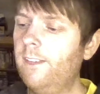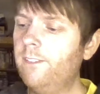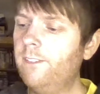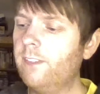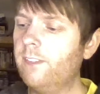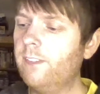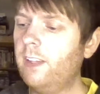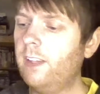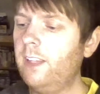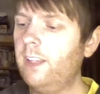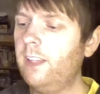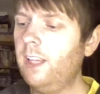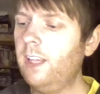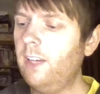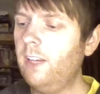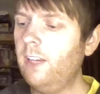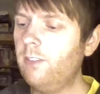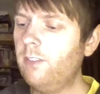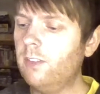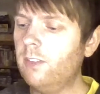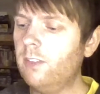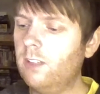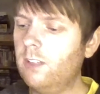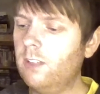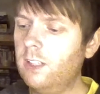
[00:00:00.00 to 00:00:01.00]
Then they have
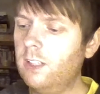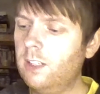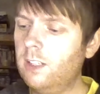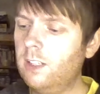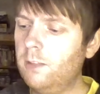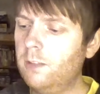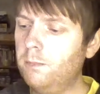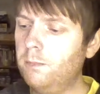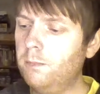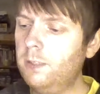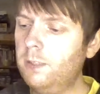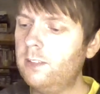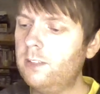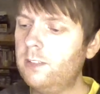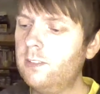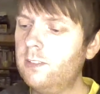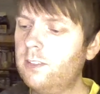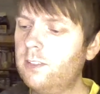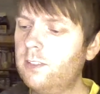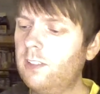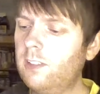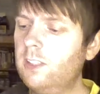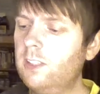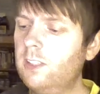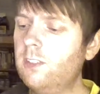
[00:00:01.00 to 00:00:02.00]
bitterness
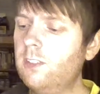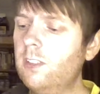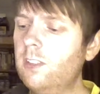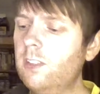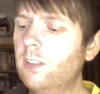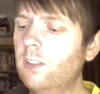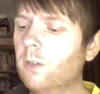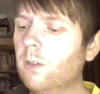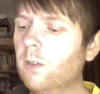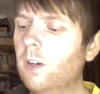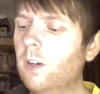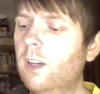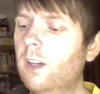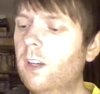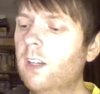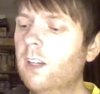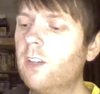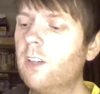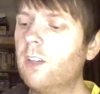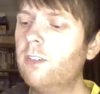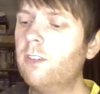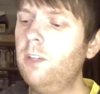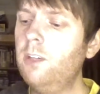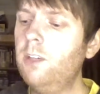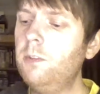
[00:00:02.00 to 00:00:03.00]
is only a 2.
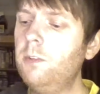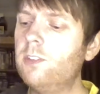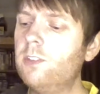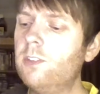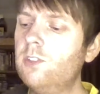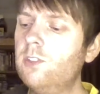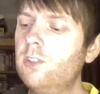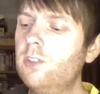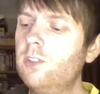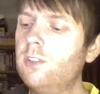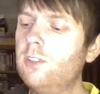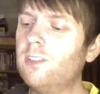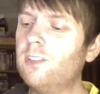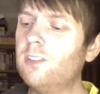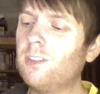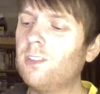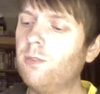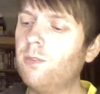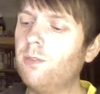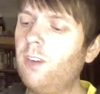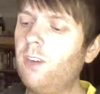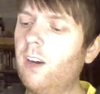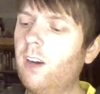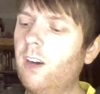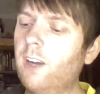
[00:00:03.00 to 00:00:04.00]
Creaminess and juiciness is a
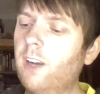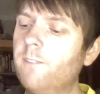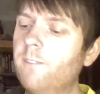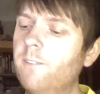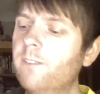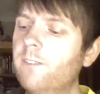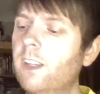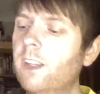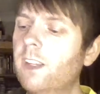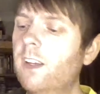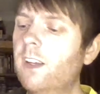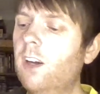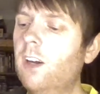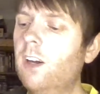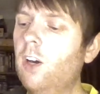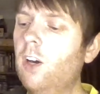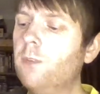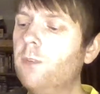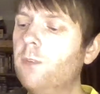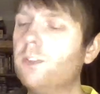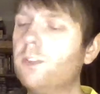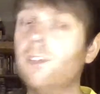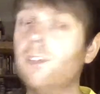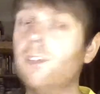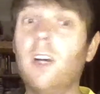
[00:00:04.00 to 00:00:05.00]
5.
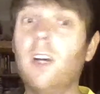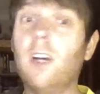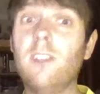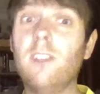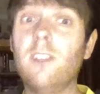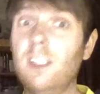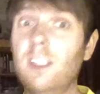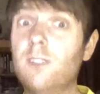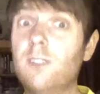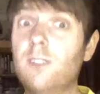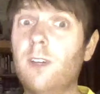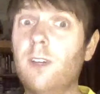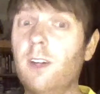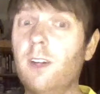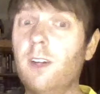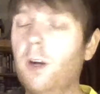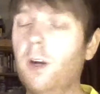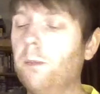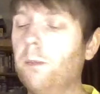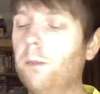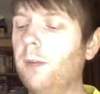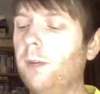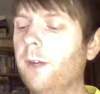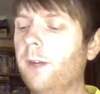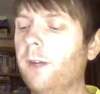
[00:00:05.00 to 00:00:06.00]
Hops are a 5. It is very
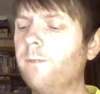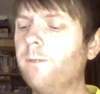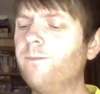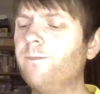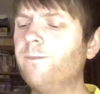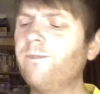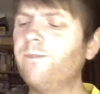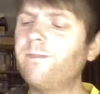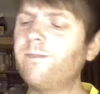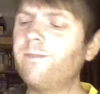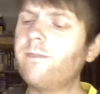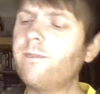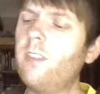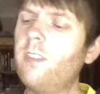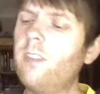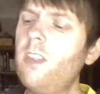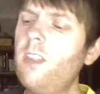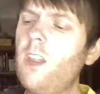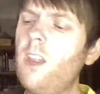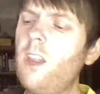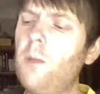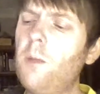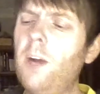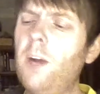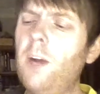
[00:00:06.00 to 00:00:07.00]
hoppy.
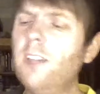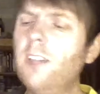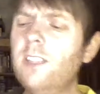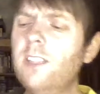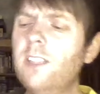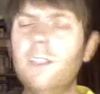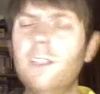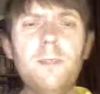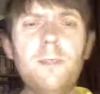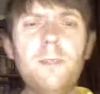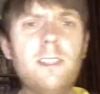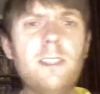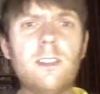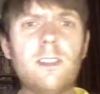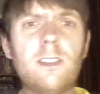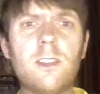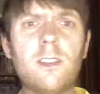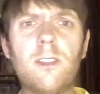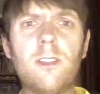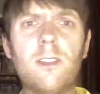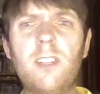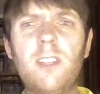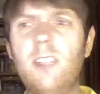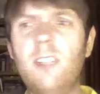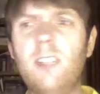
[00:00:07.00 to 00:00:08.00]
But I think bitters are
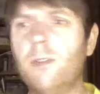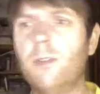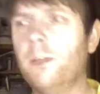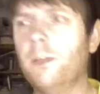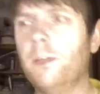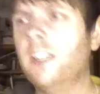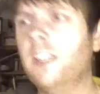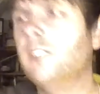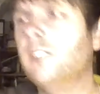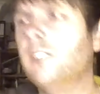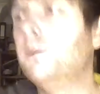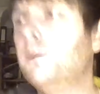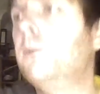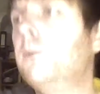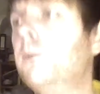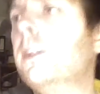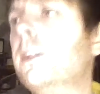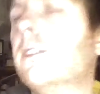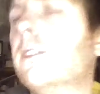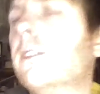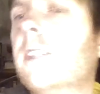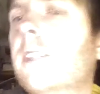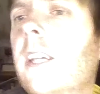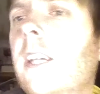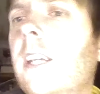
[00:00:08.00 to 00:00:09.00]
3 for me. It's a bit
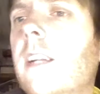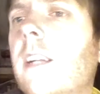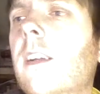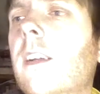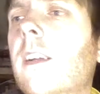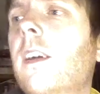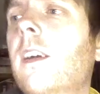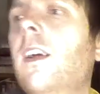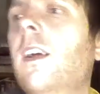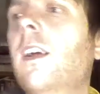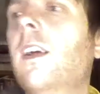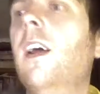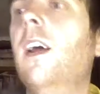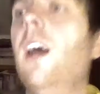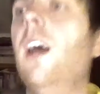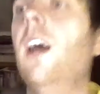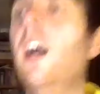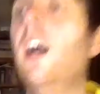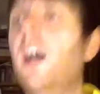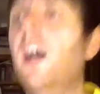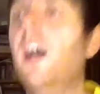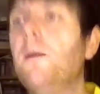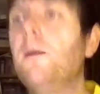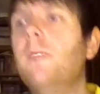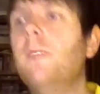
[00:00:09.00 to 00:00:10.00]
bitter at the
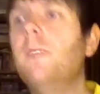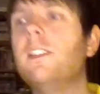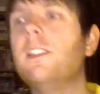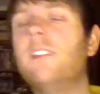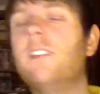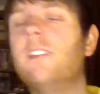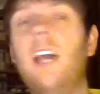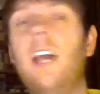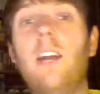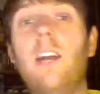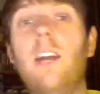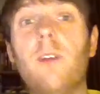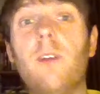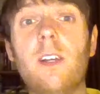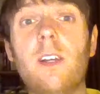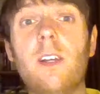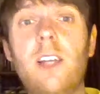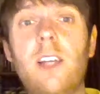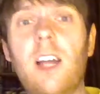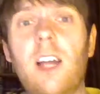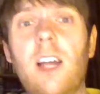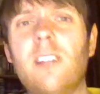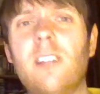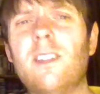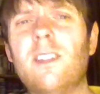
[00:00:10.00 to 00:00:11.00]
end. Sarah,
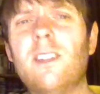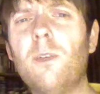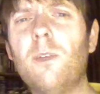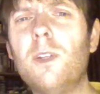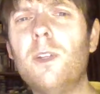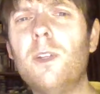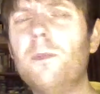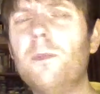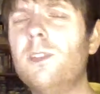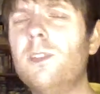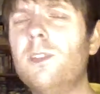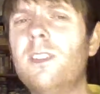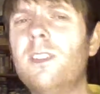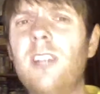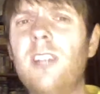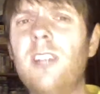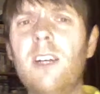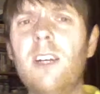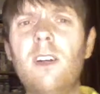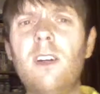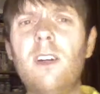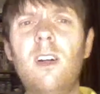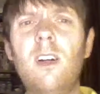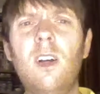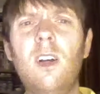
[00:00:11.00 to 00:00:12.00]
yeah, and so one of them was
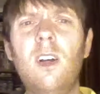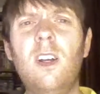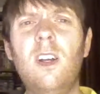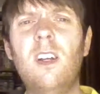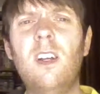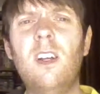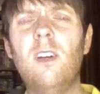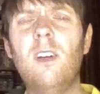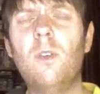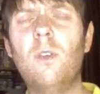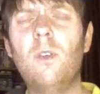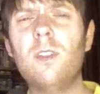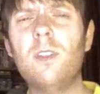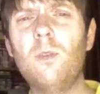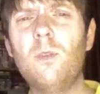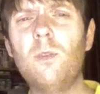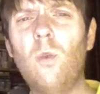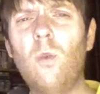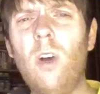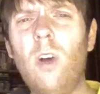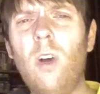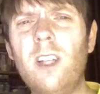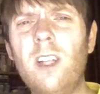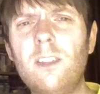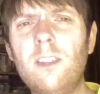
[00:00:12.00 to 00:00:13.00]
Sarah. Was it
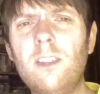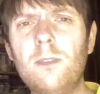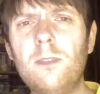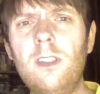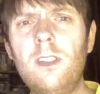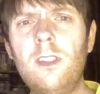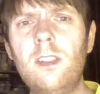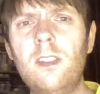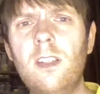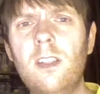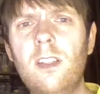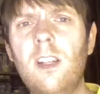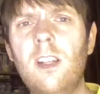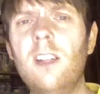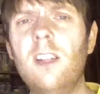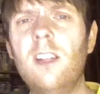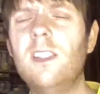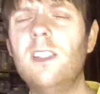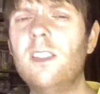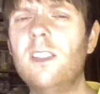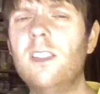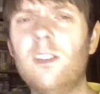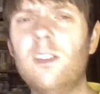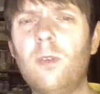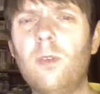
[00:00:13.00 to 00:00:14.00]
Wiseman?
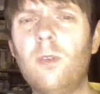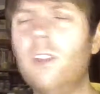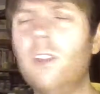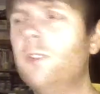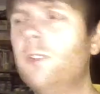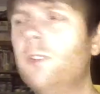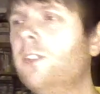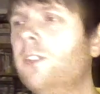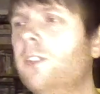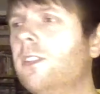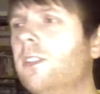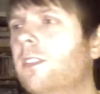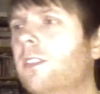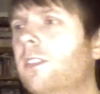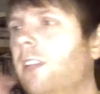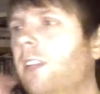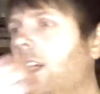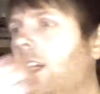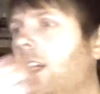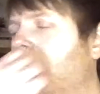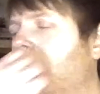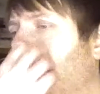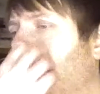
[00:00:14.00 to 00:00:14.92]
The one who used to sing in the